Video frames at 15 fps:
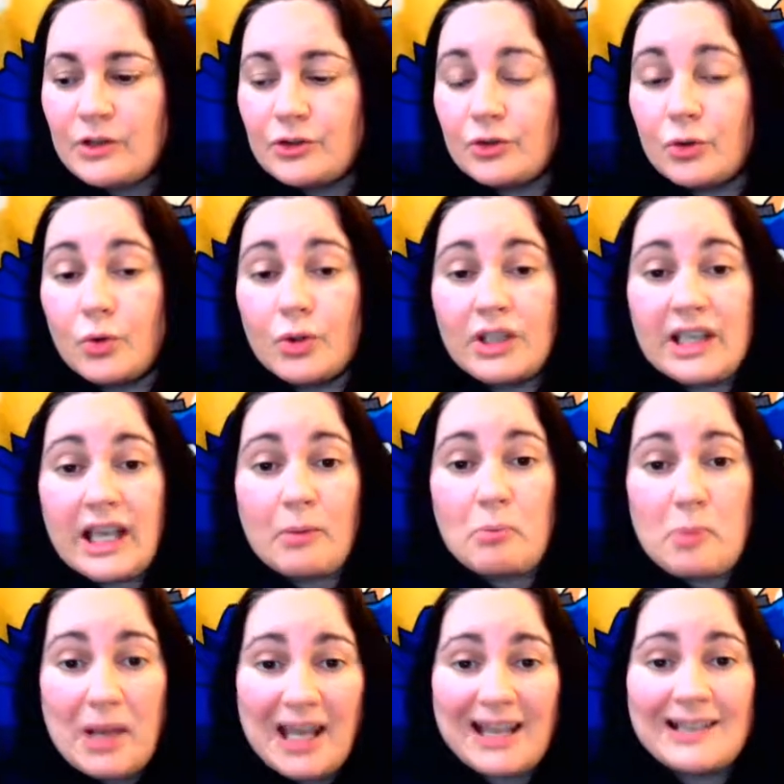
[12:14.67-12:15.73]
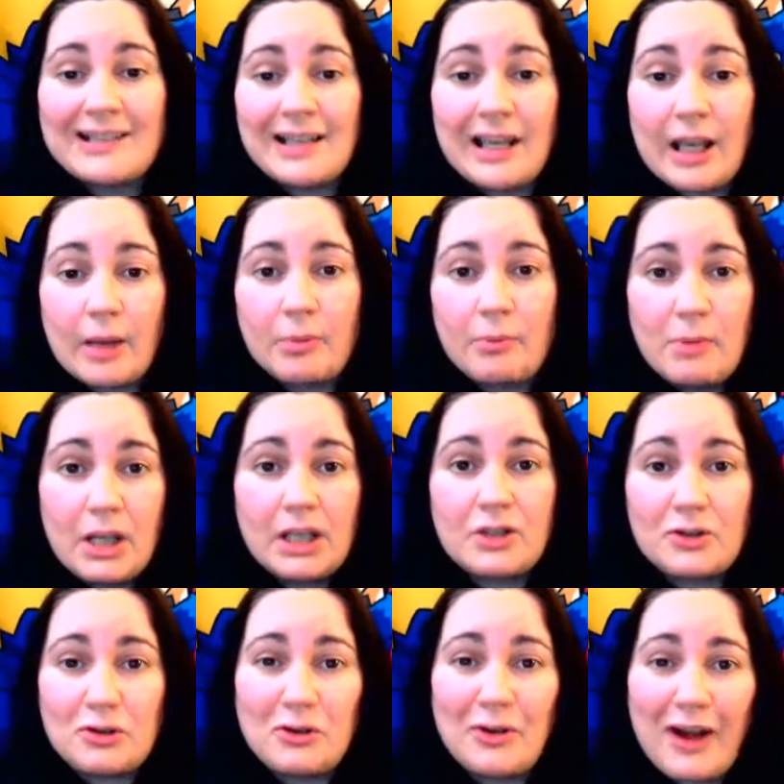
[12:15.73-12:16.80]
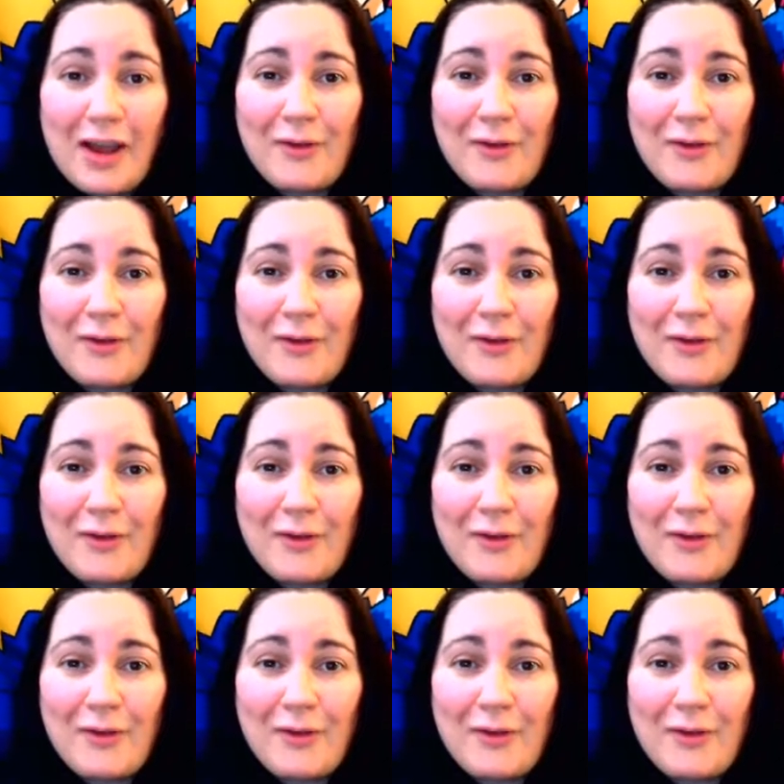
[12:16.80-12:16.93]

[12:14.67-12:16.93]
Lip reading: So yeah, big tip, make sure